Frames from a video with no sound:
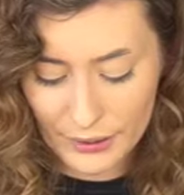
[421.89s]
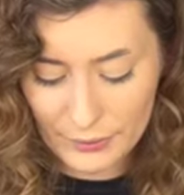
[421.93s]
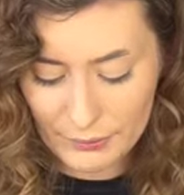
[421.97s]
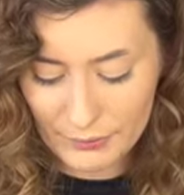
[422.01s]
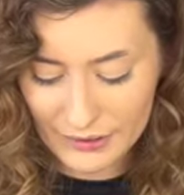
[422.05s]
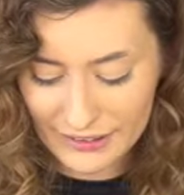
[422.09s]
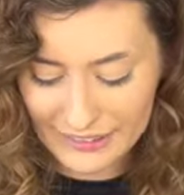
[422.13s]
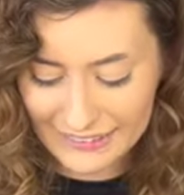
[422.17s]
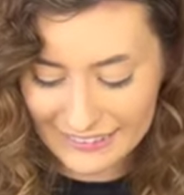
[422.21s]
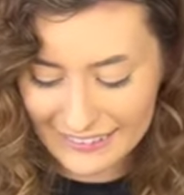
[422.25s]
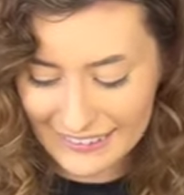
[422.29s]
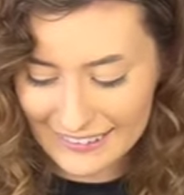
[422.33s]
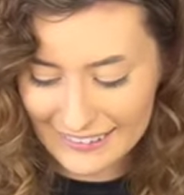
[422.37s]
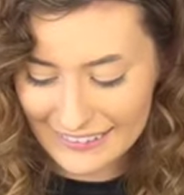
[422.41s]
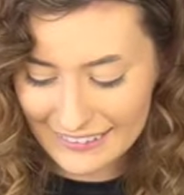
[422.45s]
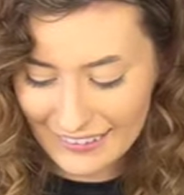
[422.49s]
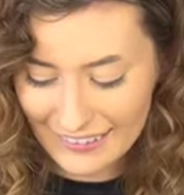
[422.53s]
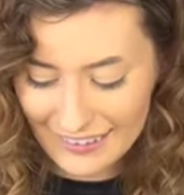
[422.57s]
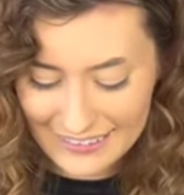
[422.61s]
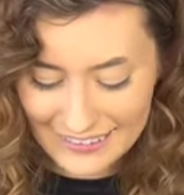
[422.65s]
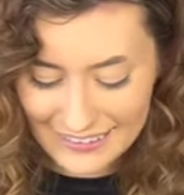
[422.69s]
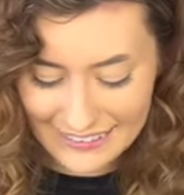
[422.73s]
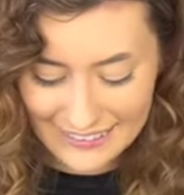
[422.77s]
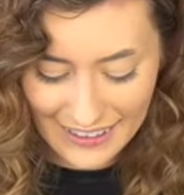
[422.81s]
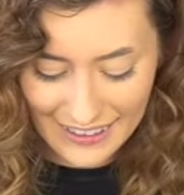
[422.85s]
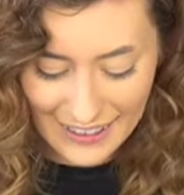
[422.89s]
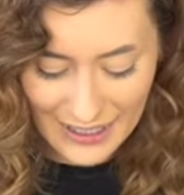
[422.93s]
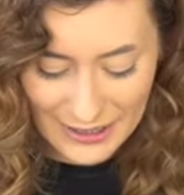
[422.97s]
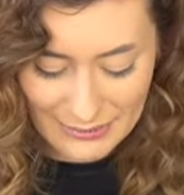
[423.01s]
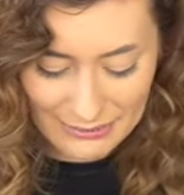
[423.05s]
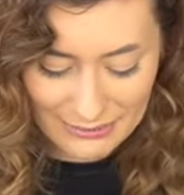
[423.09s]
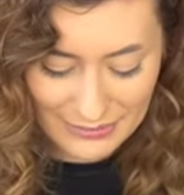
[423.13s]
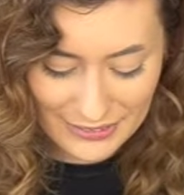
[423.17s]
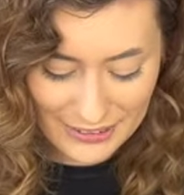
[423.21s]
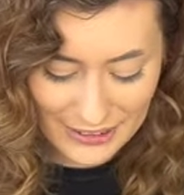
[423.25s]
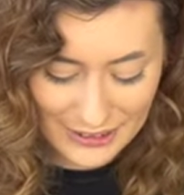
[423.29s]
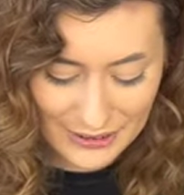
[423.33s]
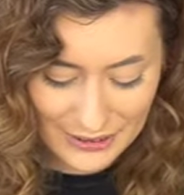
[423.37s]
months this last
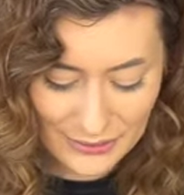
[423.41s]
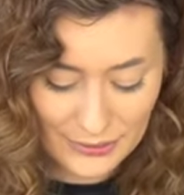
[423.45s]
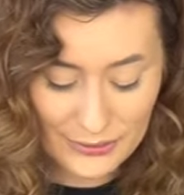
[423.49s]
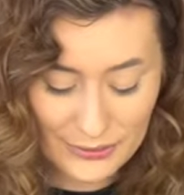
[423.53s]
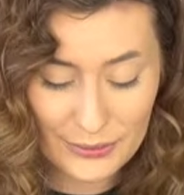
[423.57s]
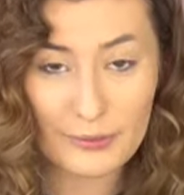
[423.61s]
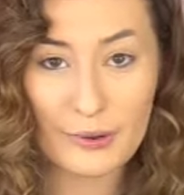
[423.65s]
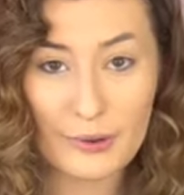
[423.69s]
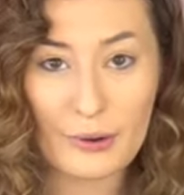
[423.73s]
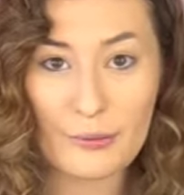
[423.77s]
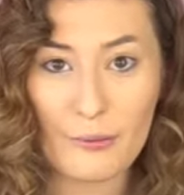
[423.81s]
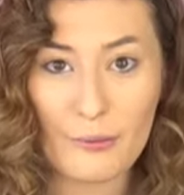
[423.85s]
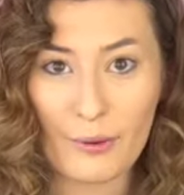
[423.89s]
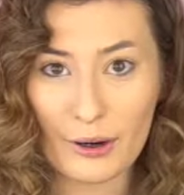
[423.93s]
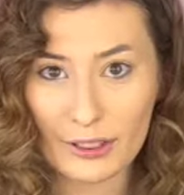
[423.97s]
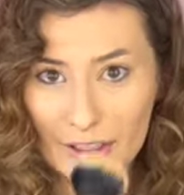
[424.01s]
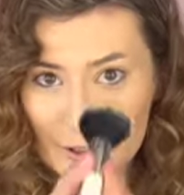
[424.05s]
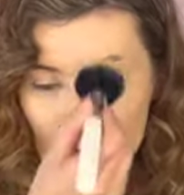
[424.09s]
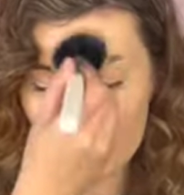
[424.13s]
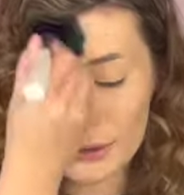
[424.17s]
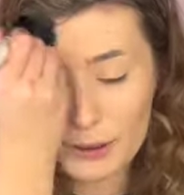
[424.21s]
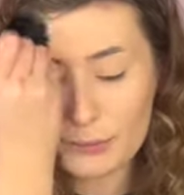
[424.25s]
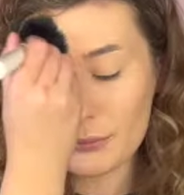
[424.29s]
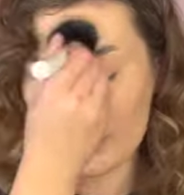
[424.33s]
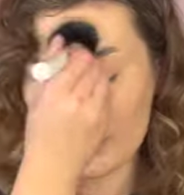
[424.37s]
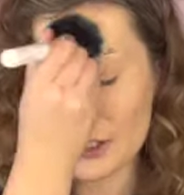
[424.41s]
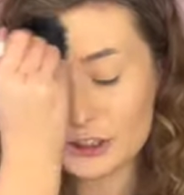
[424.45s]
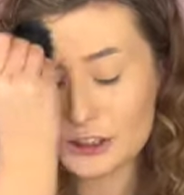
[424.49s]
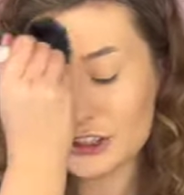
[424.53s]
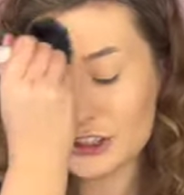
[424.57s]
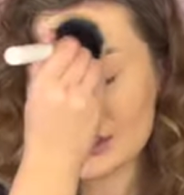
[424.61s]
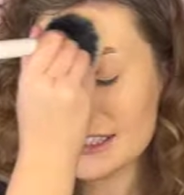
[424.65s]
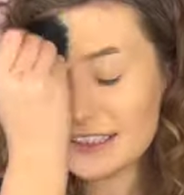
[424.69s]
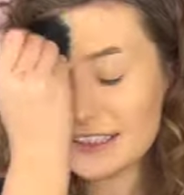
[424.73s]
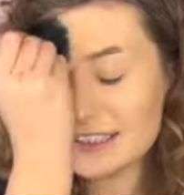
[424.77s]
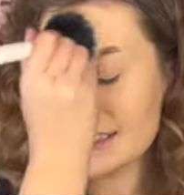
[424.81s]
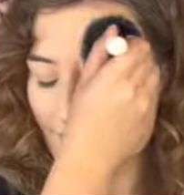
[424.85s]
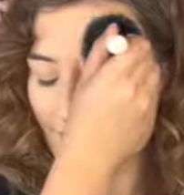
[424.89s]
time to wash my
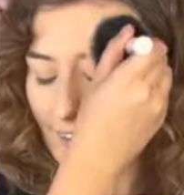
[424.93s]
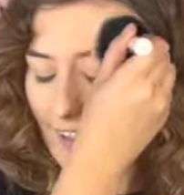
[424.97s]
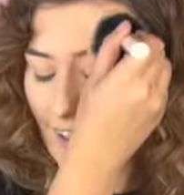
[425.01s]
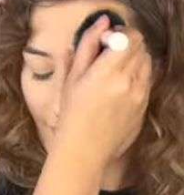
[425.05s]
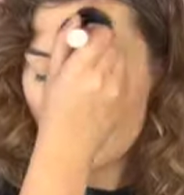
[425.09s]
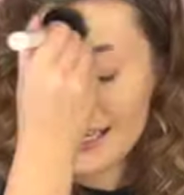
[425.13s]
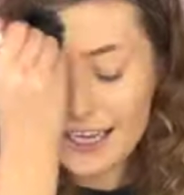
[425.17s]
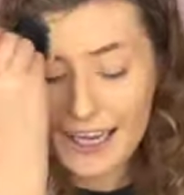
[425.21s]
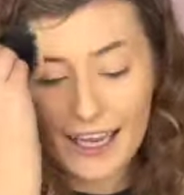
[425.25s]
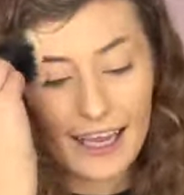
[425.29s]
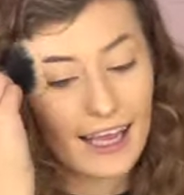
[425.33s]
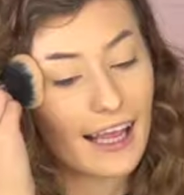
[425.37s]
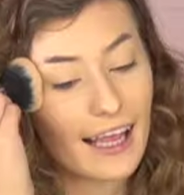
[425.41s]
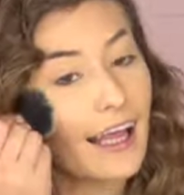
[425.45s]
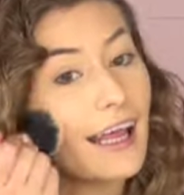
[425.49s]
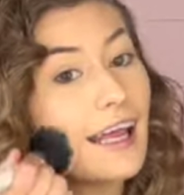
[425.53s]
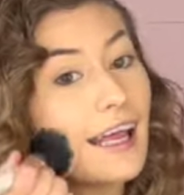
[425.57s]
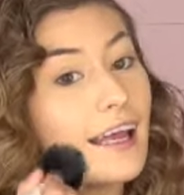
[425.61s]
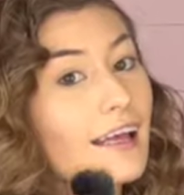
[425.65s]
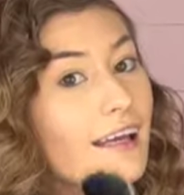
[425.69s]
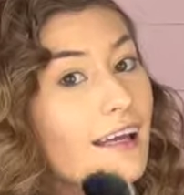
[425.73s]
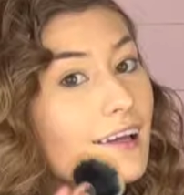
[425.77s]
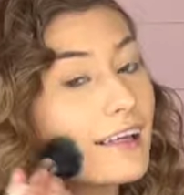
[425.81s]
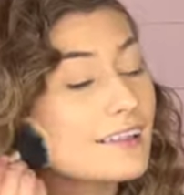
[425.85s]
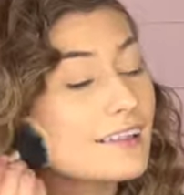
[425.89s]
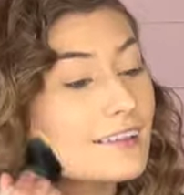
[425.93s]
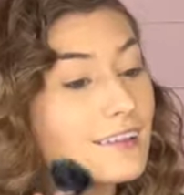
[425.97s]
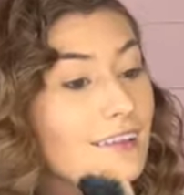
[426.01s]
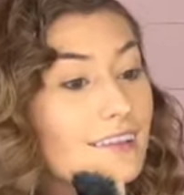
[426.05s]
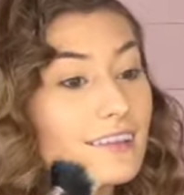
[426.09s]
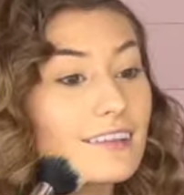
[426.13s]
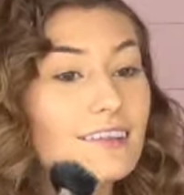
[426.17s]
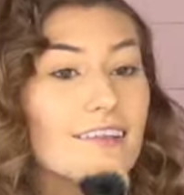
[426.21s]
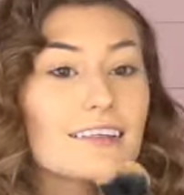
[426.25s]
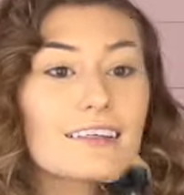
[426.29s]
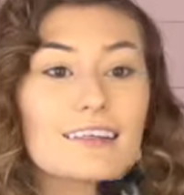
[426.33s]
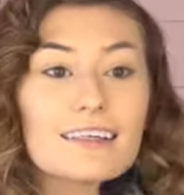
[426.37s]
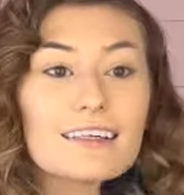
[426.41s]
brushes, and
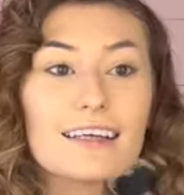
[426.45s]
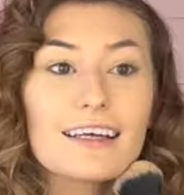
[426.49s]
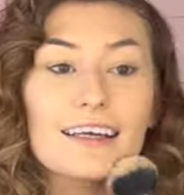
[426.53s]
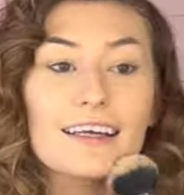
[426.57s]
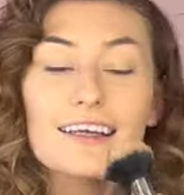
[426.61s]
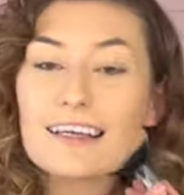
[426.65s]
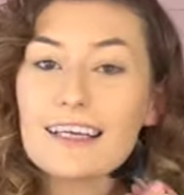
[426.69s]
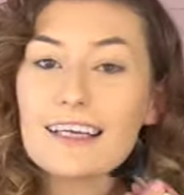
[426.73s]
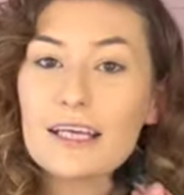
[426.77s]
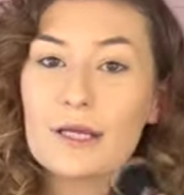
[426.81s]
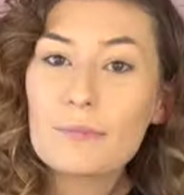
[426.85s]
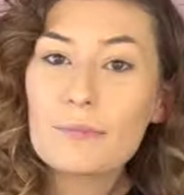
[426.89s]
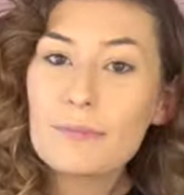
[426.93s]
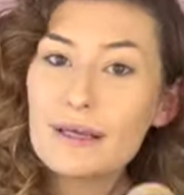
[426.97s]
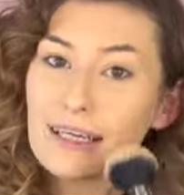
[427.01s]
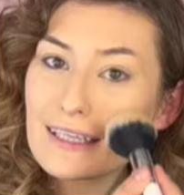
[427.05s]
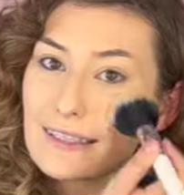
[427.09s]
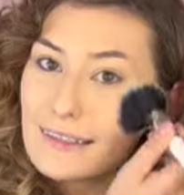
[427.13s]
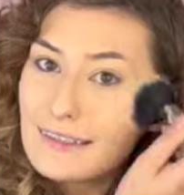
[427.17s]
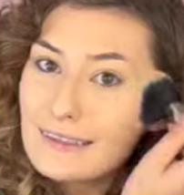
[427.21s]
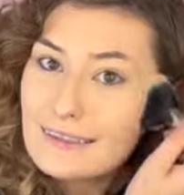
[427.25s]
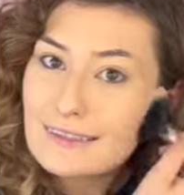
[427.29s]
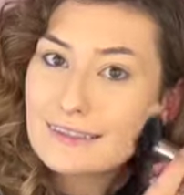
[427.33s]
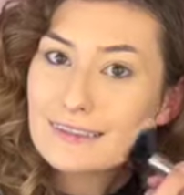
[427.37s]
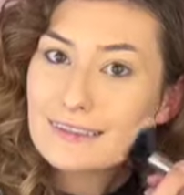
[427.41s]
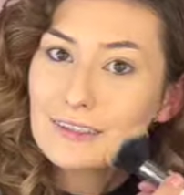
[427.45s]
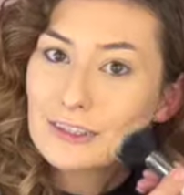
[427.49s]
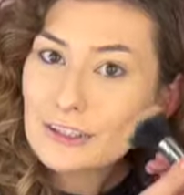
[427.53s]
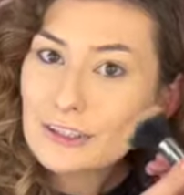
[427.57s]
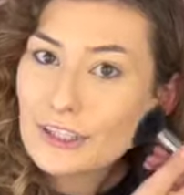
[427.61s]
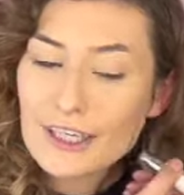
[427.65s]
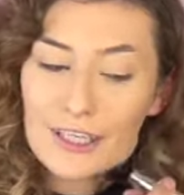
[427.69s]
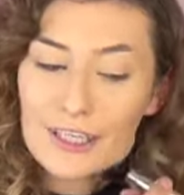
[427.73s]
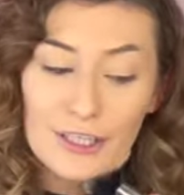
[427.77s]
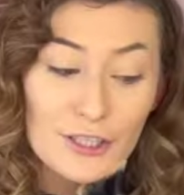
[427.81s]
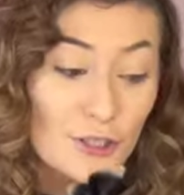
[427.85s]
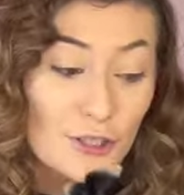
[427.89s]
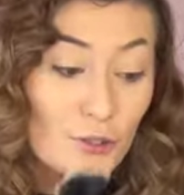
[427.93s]
it made such
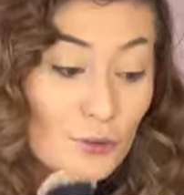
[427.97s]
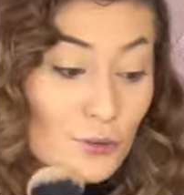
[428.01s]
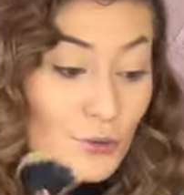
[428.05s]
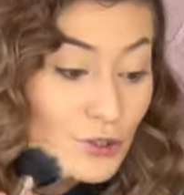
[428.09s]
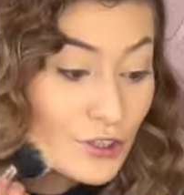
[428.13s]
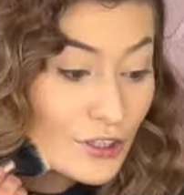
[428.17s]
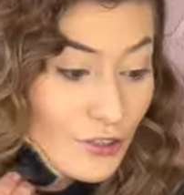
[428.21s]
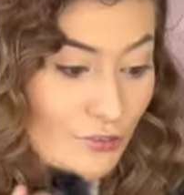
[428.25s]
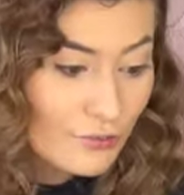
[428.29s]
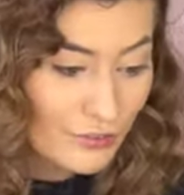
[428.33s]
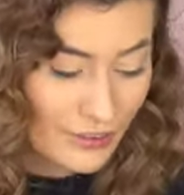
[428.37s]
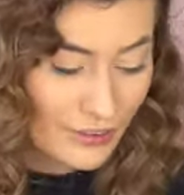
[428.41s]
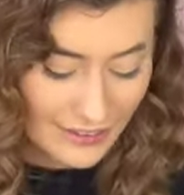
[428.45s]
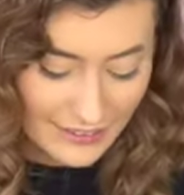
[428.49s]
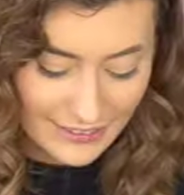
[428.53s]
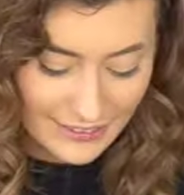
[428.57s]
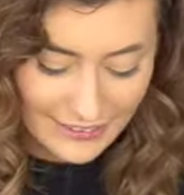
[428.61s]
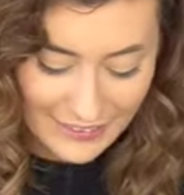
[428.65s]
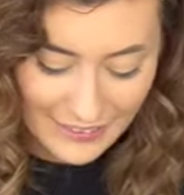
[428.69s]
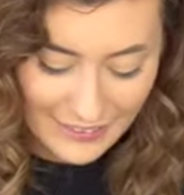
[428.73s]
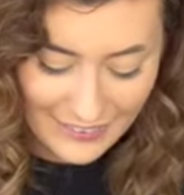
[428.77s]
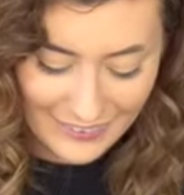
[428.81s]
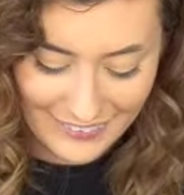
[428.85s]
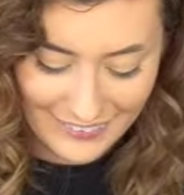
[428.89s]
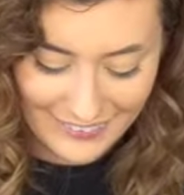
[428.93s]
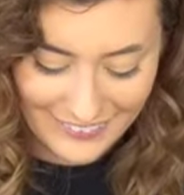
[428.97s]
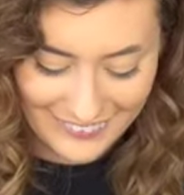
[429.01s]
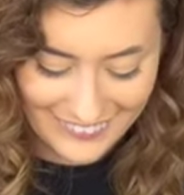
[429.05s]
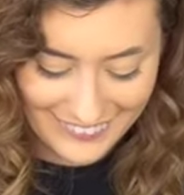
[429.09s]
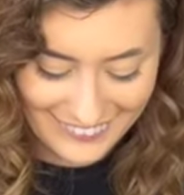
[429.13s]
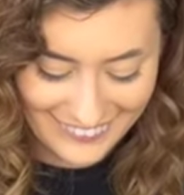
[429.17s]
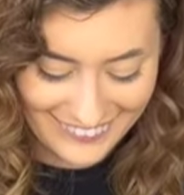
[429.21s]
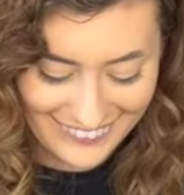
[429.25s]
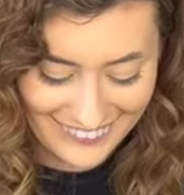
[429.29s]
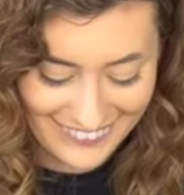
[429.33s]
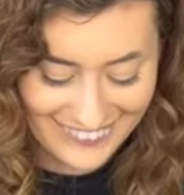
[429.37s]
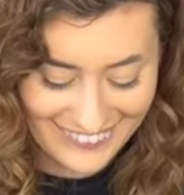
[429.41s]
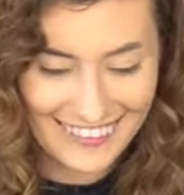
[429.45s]
a huge difference.
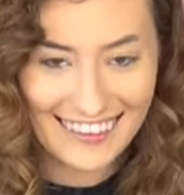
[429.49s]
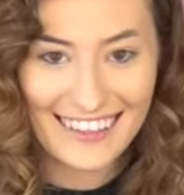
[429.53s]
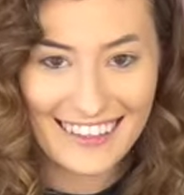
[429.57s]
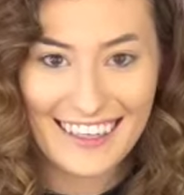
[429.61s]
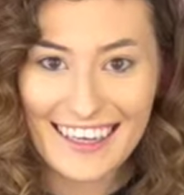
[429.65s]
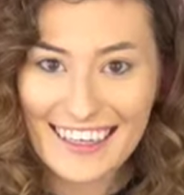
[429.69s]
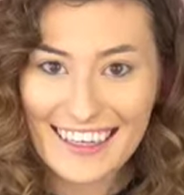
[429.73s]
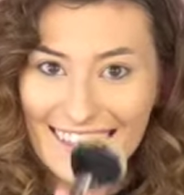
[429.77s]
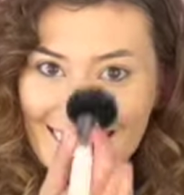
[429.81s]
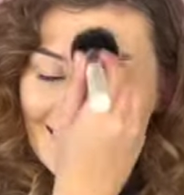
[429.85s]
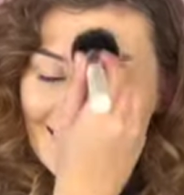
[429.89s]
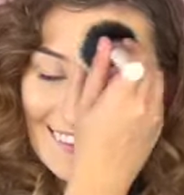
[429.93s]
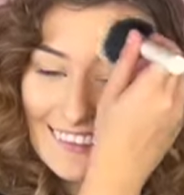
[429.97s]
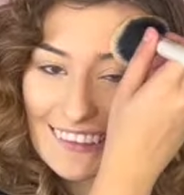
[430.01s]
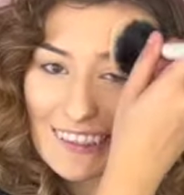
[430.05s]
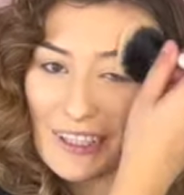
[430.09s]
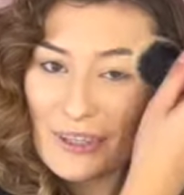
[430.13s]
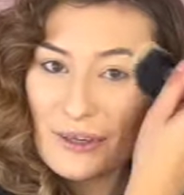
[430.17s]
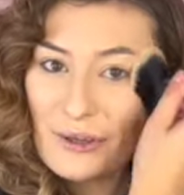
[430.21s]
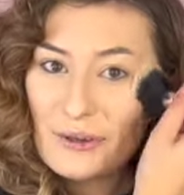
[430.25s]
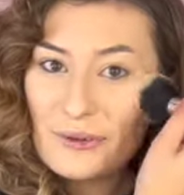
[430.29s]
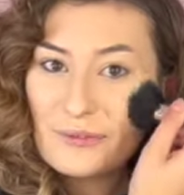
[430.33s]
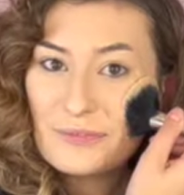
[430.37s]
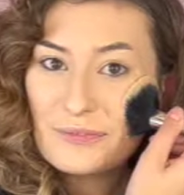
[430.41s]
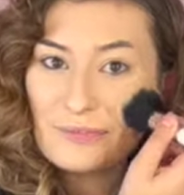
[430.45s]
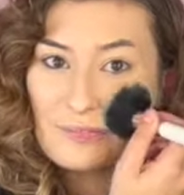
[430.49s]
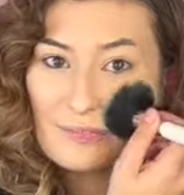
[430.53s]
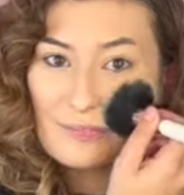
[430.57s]
So